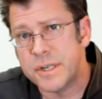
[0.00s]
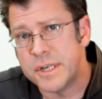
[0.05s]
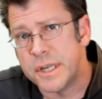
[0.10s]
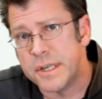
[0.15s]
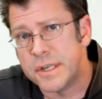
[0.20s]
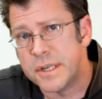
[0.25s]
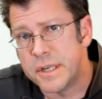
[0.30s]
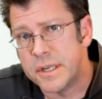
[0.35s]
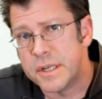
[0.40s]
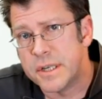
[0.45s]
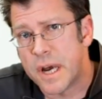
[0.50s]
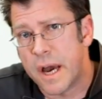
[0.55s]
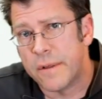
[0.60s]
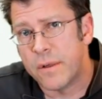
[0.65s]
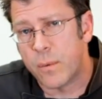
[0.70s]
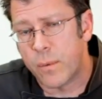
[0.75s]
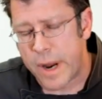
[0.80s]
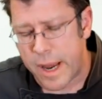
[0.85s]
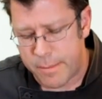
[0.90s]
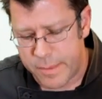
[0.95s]
sits
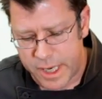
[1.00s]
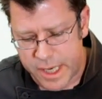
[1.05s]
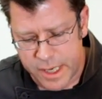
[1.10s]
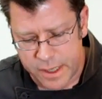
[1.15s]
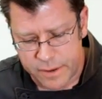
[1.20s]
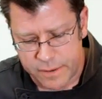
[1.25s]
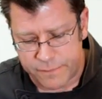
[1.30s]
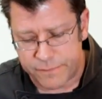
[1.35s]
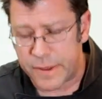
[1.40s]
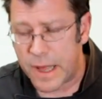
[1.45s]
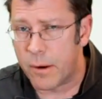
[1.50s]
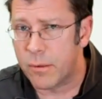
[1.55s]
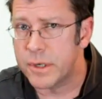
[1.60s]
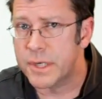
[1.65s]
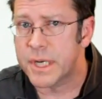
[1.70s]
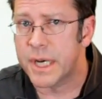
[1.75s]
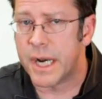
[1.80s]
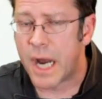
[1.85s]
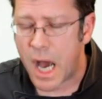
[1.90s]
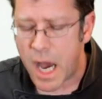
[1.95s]
inside the ramekin, the flour
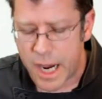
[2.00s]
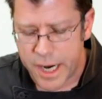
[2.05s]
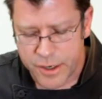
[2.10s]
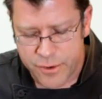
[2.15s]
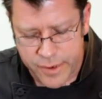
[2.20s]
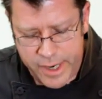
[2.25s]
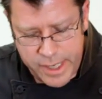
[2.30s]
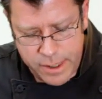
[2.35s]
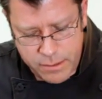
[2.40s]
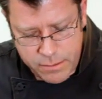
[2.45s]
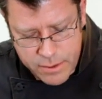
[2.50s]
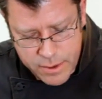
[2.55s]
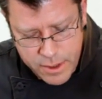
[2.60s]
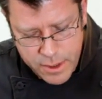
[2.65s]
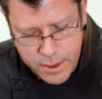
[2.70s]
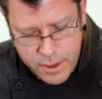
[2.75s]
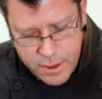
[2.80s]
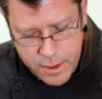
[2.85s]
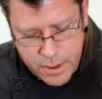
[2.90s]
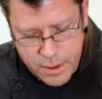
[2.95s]
is gonna hydrate,
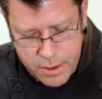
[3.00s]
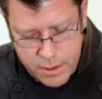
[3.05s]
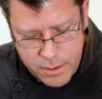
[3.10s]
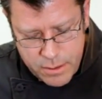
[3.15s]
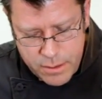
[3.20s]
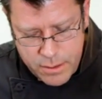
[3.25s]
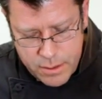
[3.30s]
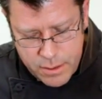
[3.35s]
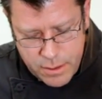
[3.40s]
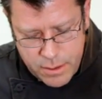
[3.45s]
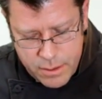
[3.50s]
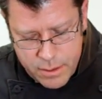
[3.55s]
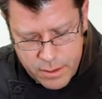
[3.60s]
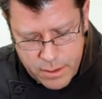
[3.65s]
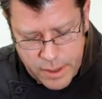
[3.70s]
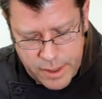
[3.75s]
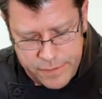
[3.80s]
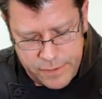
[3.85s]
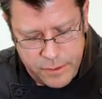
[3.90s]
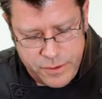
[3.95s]

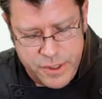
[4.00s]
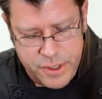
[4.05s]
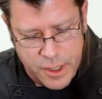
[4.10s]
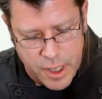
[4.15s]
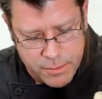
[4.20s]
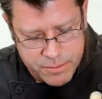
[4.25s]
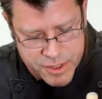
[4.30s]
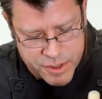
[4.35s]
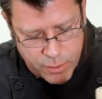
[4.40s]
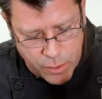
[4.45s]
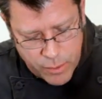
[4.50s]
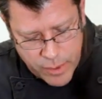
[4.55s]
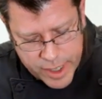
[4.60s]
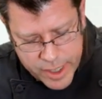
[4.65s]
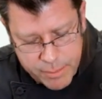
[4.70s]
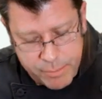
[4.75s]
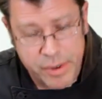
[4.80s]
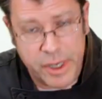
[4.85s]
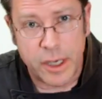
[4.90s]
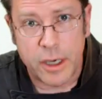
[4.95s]
and those lumps will
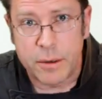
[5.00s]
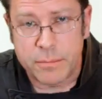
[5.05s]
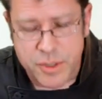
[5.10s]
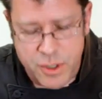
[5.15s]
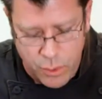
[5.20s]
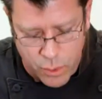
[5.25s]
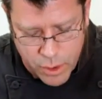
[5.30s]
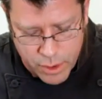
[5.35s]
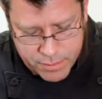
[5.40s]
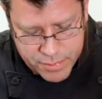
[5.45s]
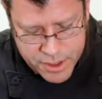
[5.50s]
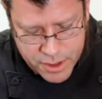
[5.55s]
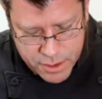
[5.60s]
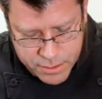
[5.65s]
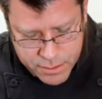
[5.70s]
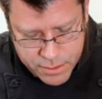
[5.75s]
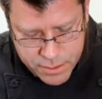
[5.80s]
wind up being absorbed.